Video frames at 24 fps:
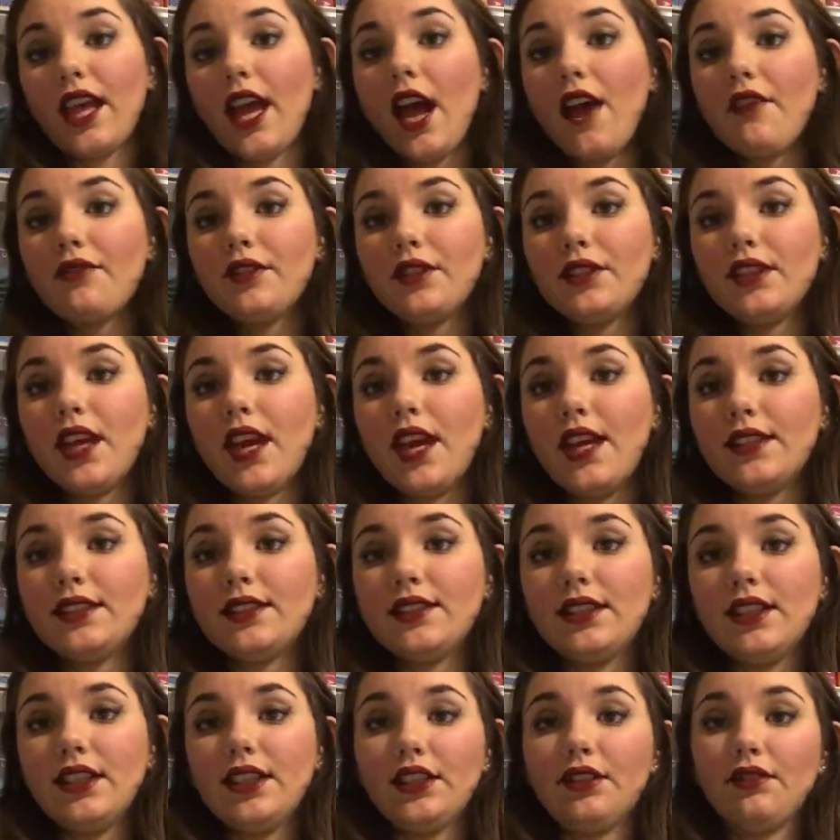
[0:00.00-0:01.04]
have to
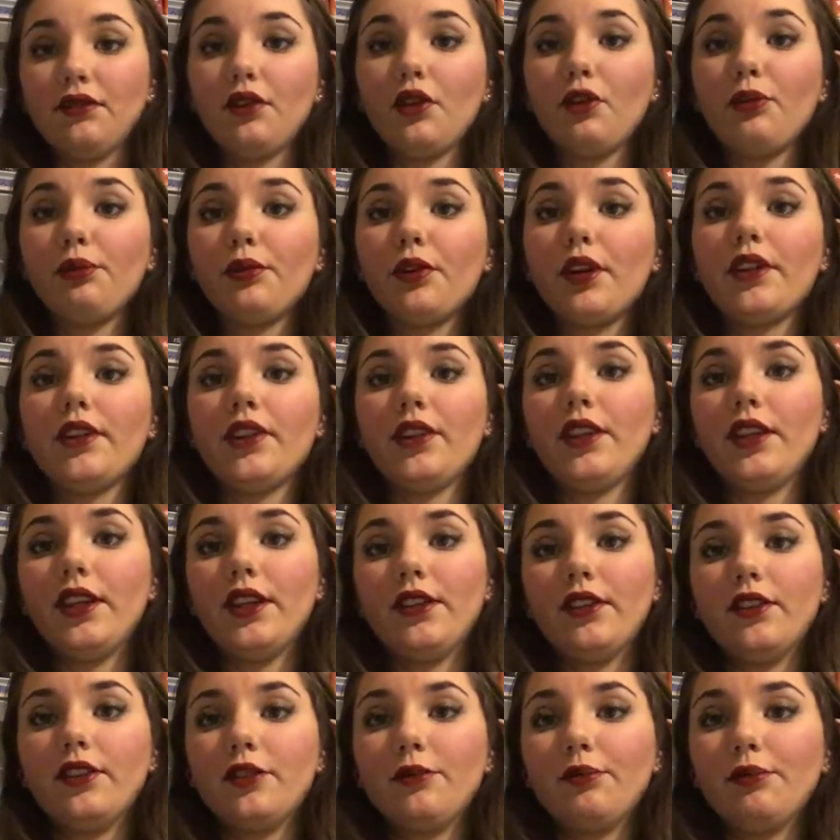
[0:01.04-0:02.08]
test his little brother
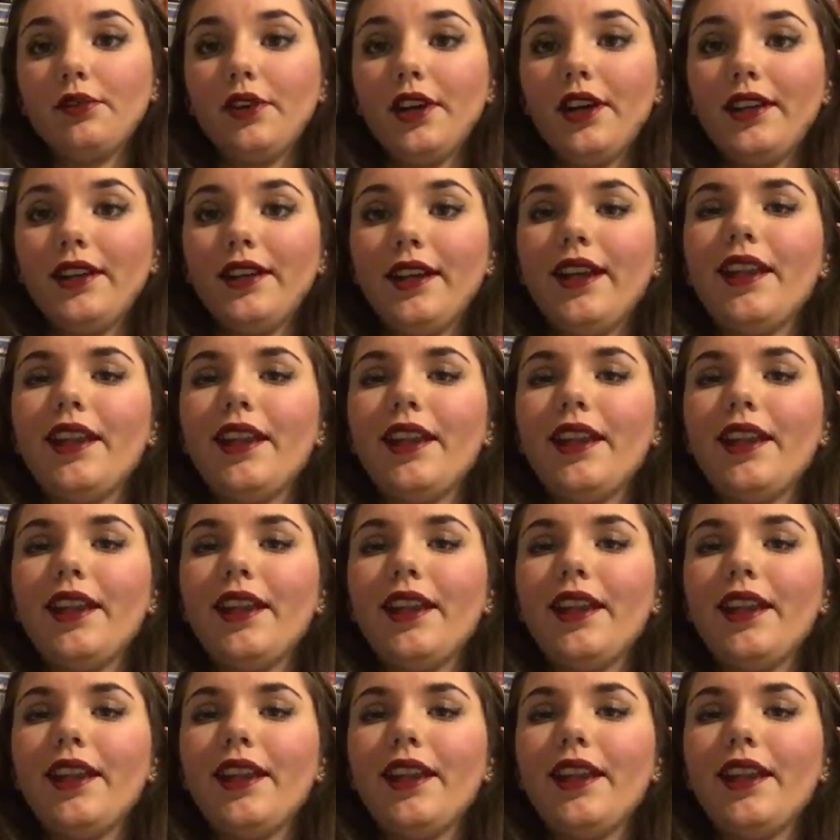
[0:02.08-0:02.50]
Eden's blood.